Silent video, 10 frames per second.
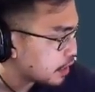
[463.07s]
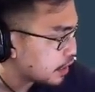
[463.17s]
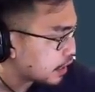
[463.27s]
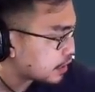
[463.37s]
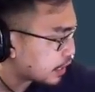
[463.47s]

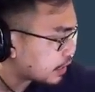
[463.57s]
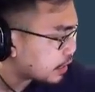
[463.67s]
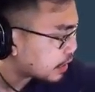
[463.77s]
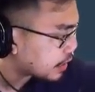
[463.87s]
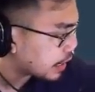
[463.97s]
excited,
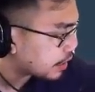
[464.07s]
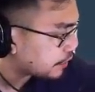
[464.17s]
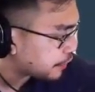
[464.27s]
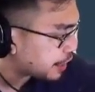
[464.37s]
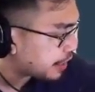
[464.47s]
excited,
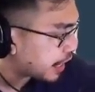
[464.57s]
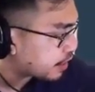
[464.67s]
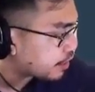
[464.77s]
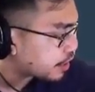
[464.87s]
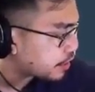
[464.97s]
fear,
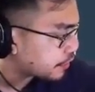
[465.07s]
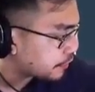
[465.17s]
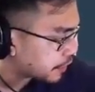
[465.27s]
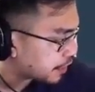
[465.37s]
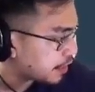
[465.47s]
angry,
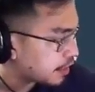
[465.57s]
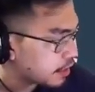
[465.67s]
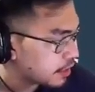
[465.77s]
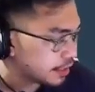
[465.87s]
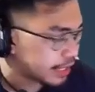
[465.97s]
fear,
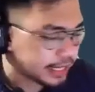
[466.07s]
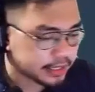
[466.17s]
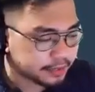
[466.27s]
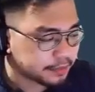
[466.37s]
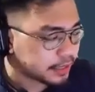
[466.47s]

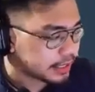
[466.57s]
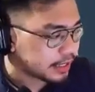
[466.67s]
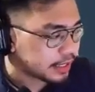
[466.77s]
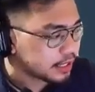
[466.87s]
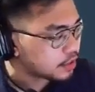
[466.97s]
sarcasm,
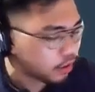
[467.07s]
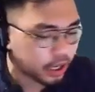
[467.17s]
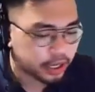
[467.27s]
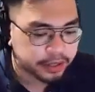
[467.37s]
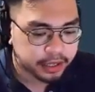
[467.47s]
excited, so
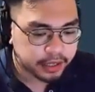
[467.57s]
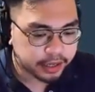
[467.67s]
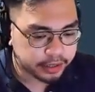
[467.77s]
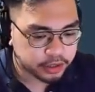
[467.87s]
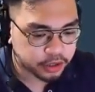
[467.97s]
on
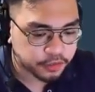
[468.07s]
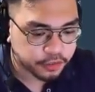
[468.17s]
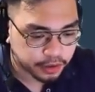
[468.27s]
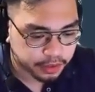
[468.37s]
and so forth.